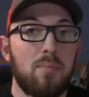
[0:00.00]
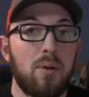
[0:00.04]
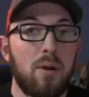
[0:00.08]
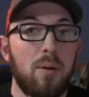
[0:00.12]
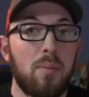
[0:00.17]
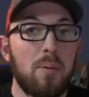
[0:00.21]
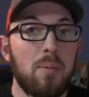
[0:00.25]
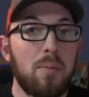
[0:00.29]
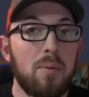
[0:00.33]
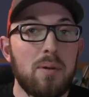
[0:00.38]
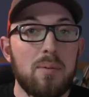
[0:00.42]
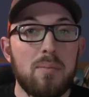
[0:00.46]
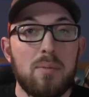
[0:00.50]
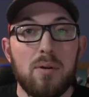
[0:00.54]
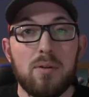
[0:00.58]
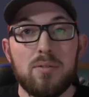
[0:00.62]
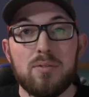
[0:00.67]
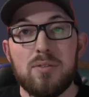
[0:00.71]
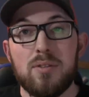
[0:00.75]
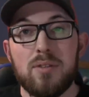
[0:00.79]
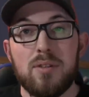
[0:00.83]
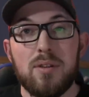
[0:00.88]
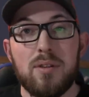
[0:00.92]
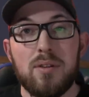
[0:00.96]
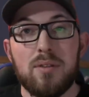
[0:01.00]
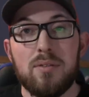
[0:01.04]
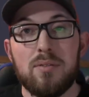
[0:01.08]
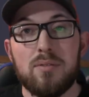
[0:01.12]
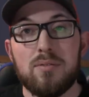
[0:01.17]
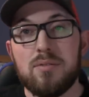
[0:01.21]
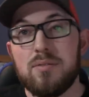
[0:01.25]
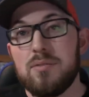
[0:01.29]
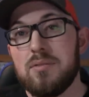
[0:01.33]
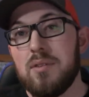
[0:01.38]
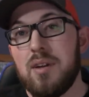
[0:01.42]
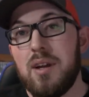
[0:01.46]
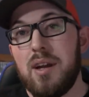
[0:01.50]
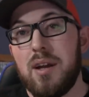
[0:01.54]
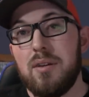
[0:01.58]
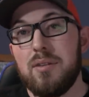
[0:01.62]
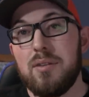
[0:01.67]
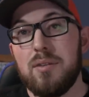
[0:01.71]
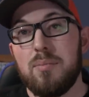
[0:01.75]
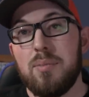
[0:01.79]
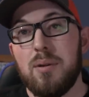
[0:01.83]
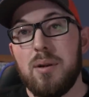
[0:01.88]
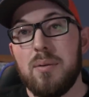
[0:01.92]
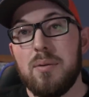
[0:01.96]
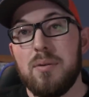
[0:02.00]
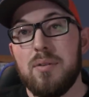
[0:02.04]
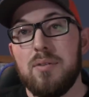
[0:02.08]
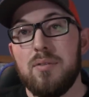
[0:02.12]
probably most of those, I only probably